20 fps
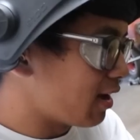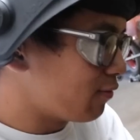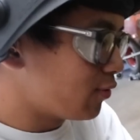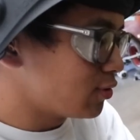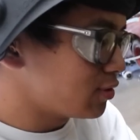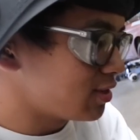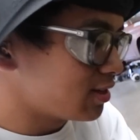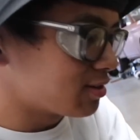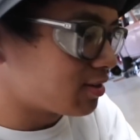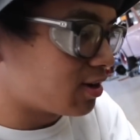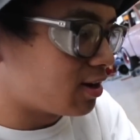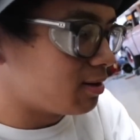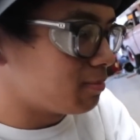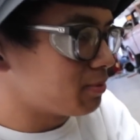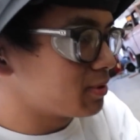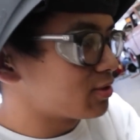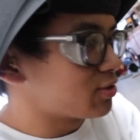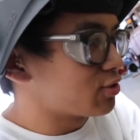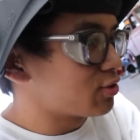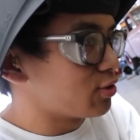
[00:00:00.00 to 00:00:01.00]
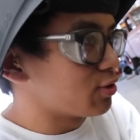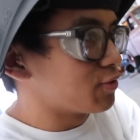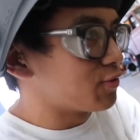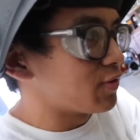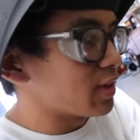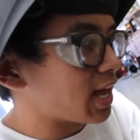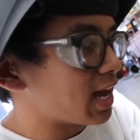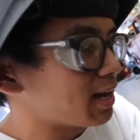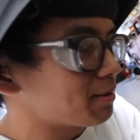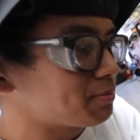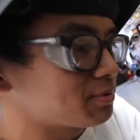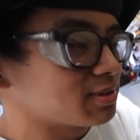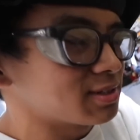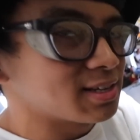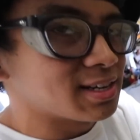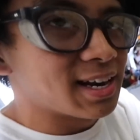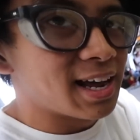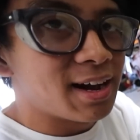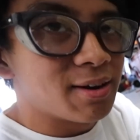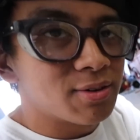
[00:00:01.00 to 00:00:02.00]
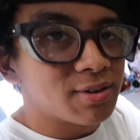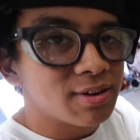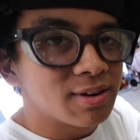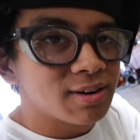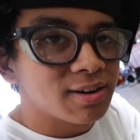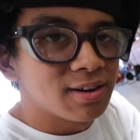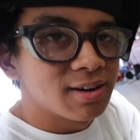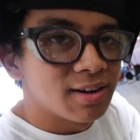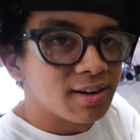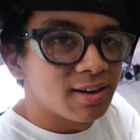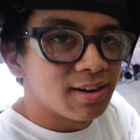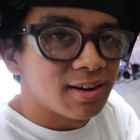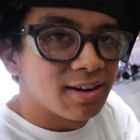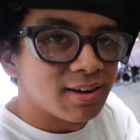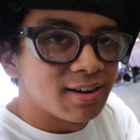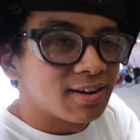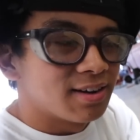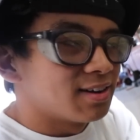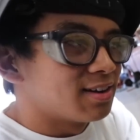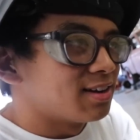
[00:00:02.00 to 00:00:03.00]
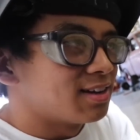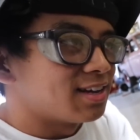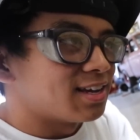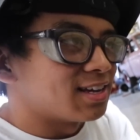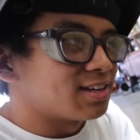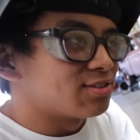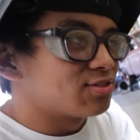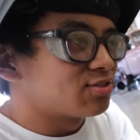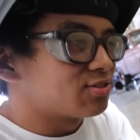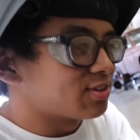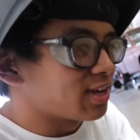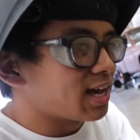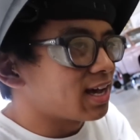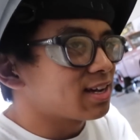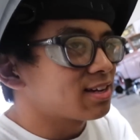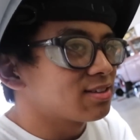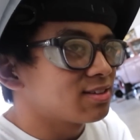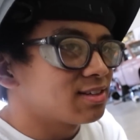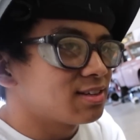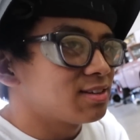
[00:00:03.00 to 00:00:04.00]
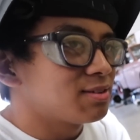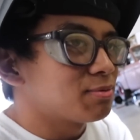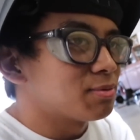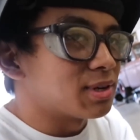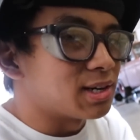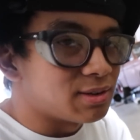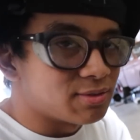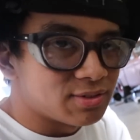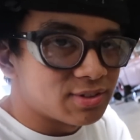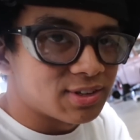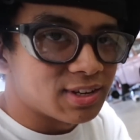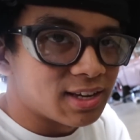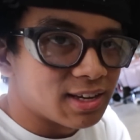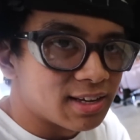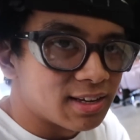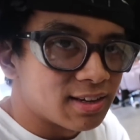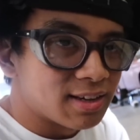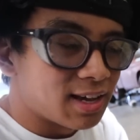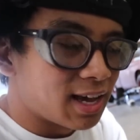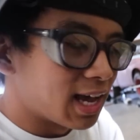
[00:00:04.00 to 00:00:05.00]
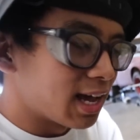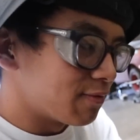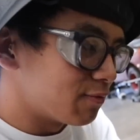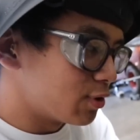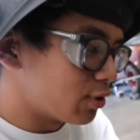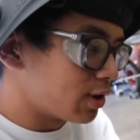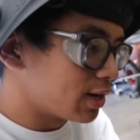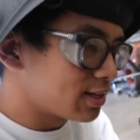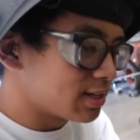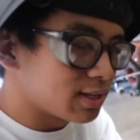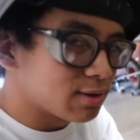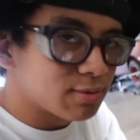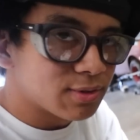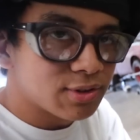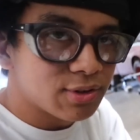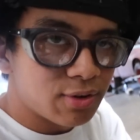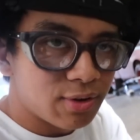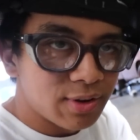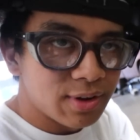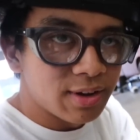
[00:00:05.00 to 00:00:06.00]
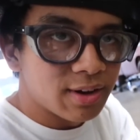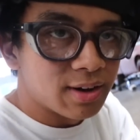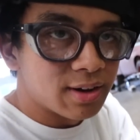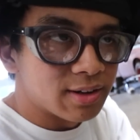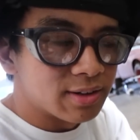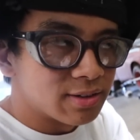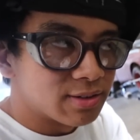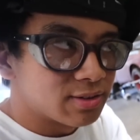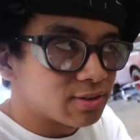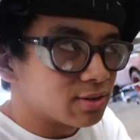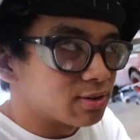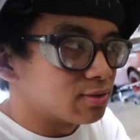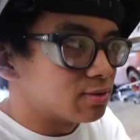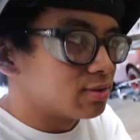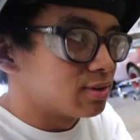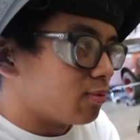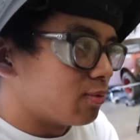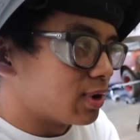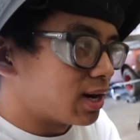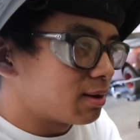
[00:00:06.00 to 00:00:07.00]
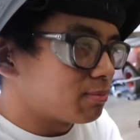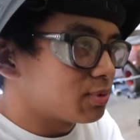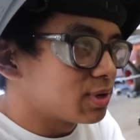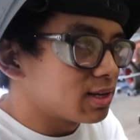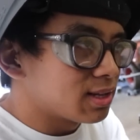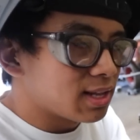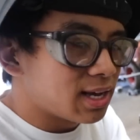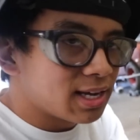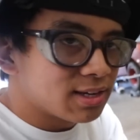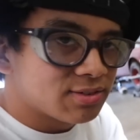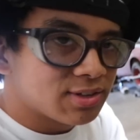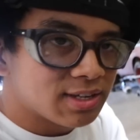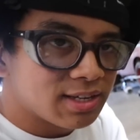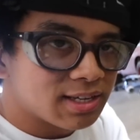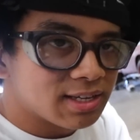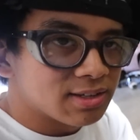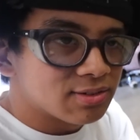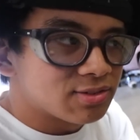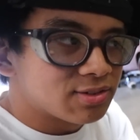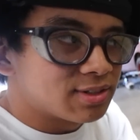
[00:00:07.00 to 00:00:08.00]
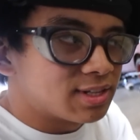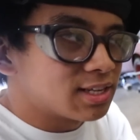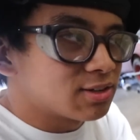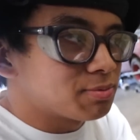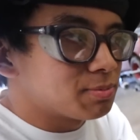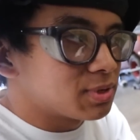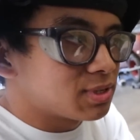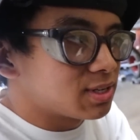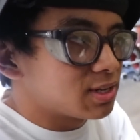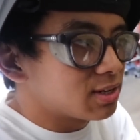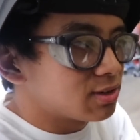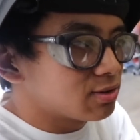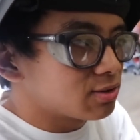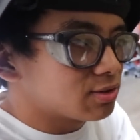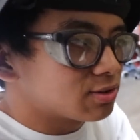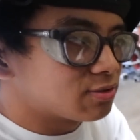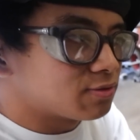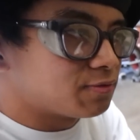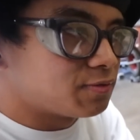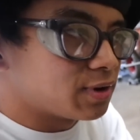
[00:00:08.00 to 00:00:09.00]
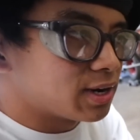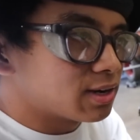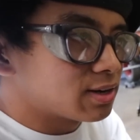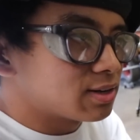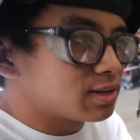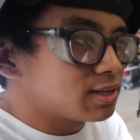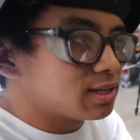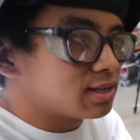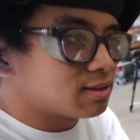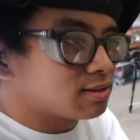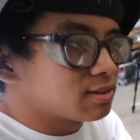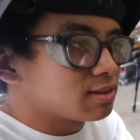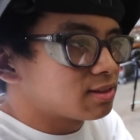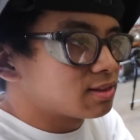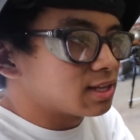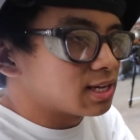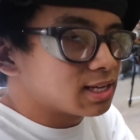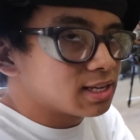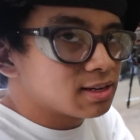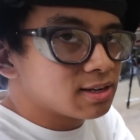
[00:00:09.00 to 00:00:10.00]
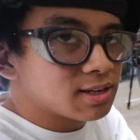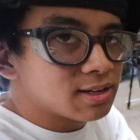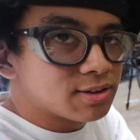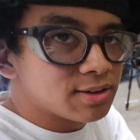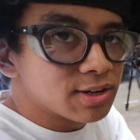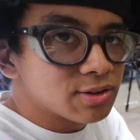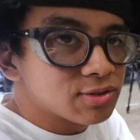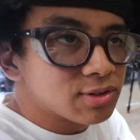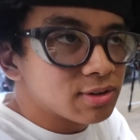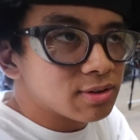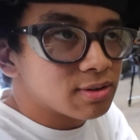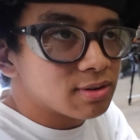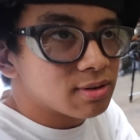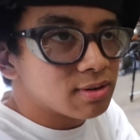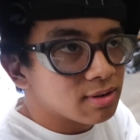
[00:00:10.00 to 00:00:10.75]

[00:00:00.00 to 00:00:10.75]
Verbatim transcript: I've only accomplished two flaps in an hour? Yeah. Exactly what I was saying. I have no idea what's going on. So what I'm realizing is this material is very thin and doesn't